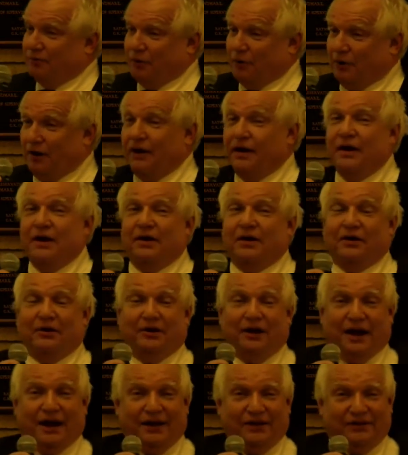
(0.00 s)
for her
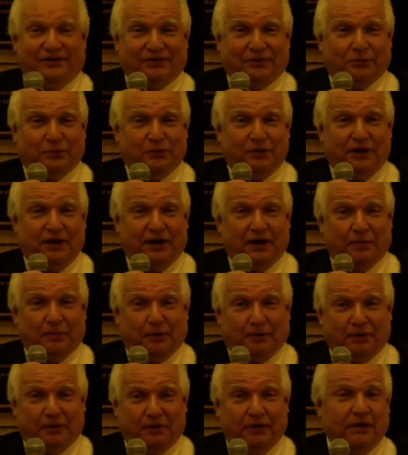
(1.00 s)
high school
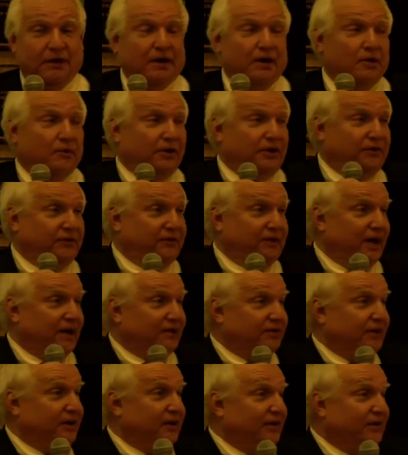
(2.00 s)
yearbook, which was
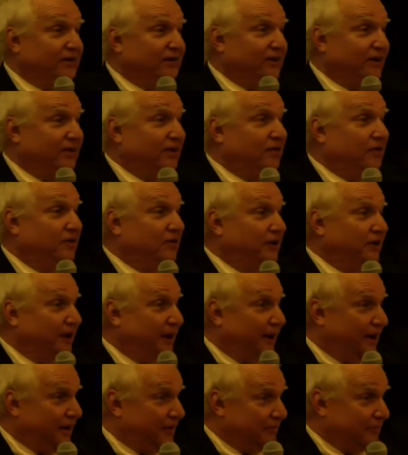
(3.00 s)
actually considered good
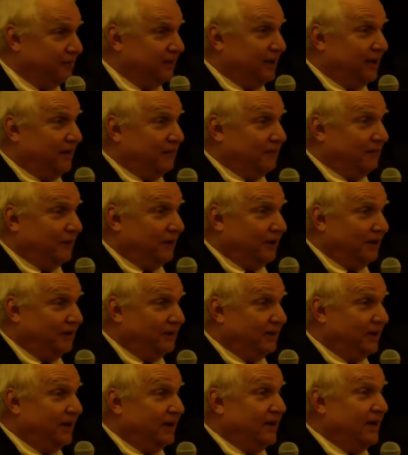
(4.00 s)
enough that it was
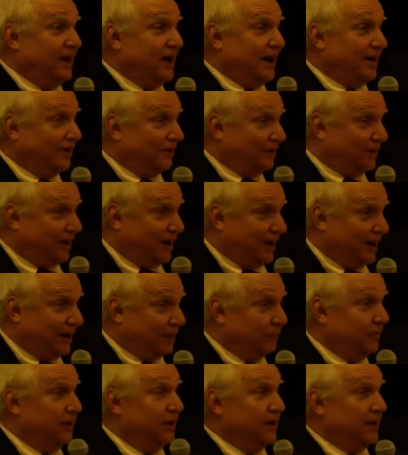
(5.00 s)
in the art
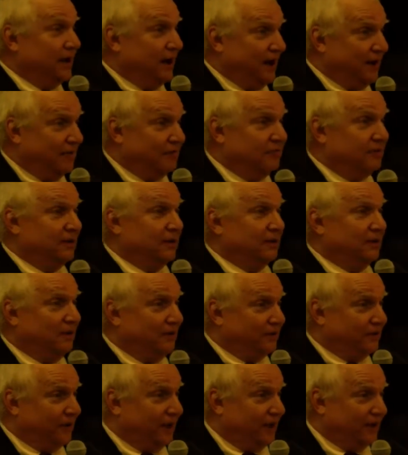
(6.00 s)
column of the
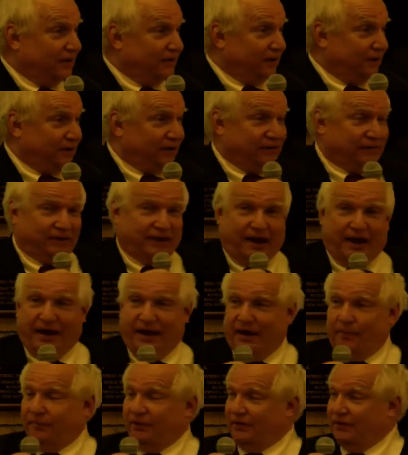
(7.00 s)
Los Angeles
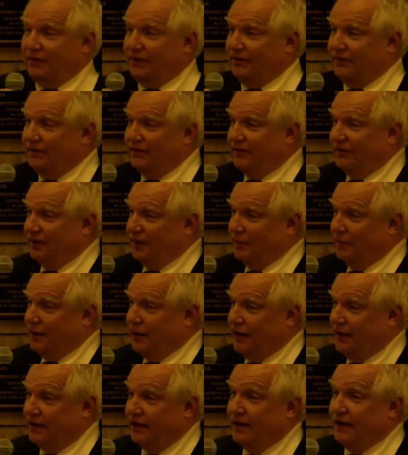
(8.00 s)
Times. So this is
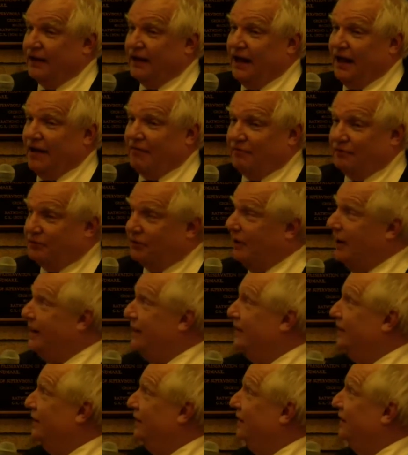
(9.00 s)
somebody of great
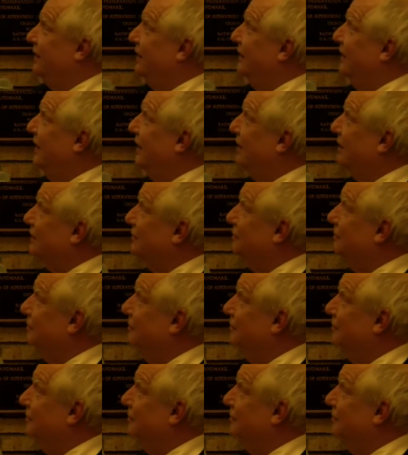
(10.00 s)
skill.